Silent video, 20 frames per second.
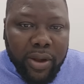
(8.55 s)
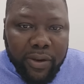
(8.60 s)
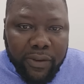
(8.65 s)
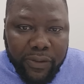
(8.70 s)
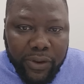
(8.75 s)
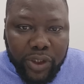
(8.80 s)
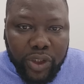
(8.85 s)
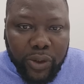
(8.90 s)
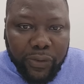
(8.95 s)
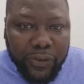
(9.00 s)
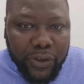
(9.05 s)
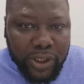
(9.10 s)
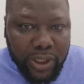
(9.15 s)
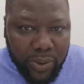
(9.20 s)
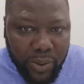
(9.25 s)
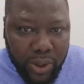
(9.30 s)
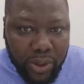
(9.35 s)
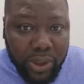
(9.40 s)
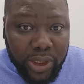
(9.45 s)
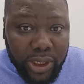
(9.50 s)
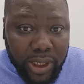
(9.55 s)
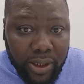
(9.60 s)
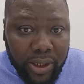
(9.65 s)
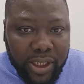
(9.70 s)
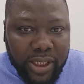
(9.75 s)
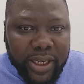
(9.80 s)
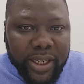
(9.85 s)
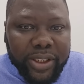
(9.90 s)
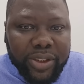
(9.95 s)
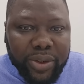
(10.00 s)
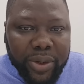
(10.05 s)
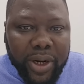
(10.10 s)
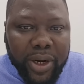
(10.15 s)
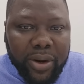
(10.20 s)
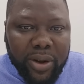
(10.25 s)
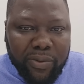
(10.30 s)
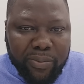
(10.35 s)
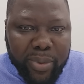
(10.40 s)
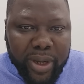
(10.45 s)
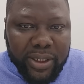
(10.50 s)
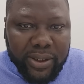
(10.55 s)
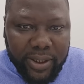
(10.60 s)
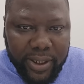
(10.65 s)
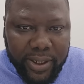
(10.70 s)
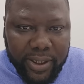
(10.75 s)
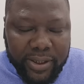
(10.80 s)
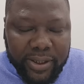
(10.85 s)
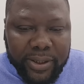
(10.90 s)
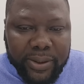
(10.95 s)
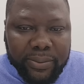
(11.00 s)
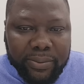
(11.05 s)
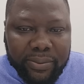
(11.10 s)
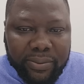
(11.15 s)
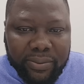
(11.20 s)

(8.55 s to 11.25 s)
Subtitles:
First of all, I want to tell the Nigerian government this.